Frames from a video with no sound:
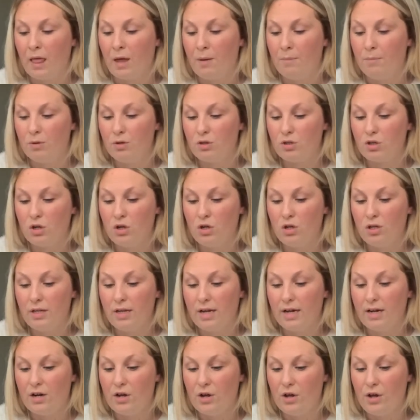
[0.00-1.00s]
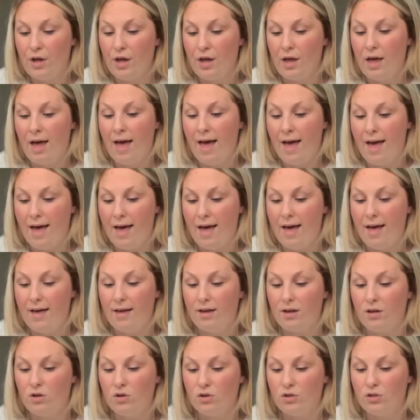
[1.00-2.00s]
but only an heir
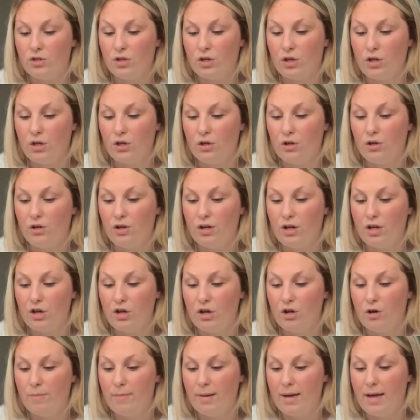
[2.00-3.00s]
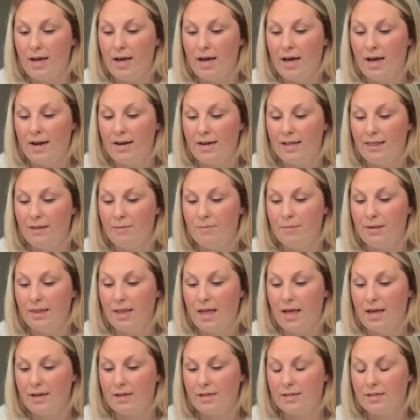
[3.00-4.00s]
could secure Naomi and
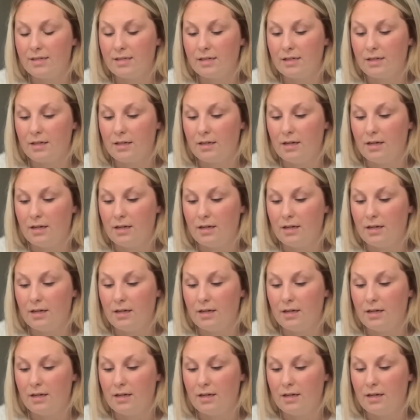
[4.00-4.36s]
Elimelech's